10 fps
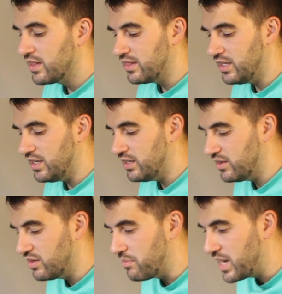
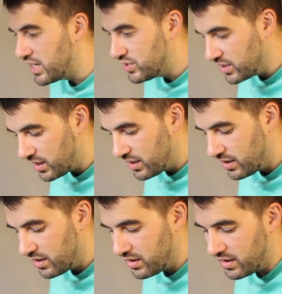The magic
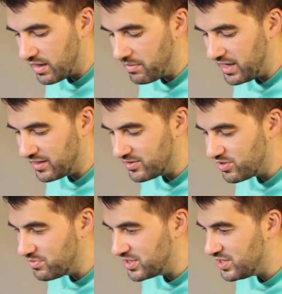that made it
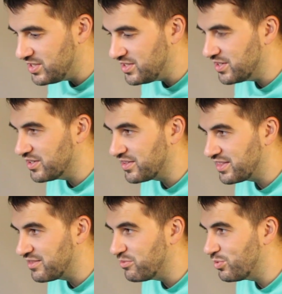so much easier
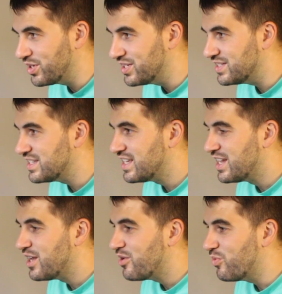was
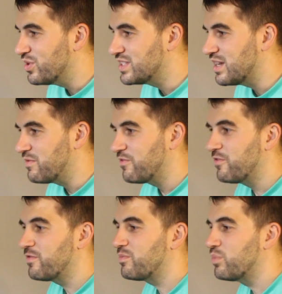once I
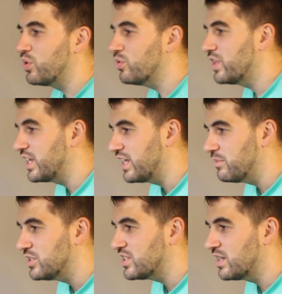pulled that
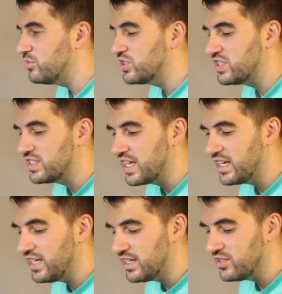image, I'm just
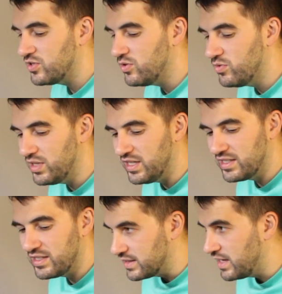setting it to the
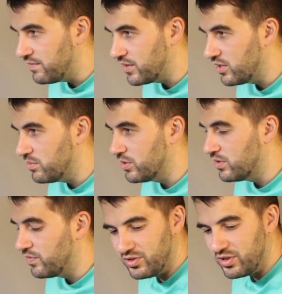state variable
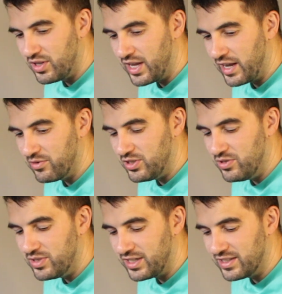that I was
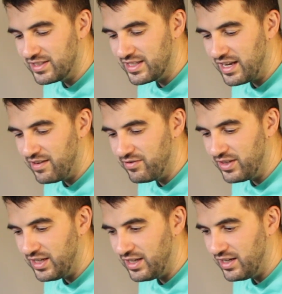using to save
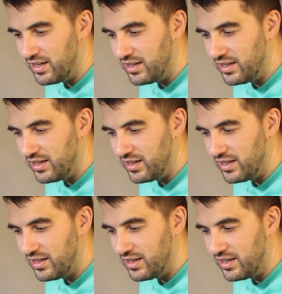the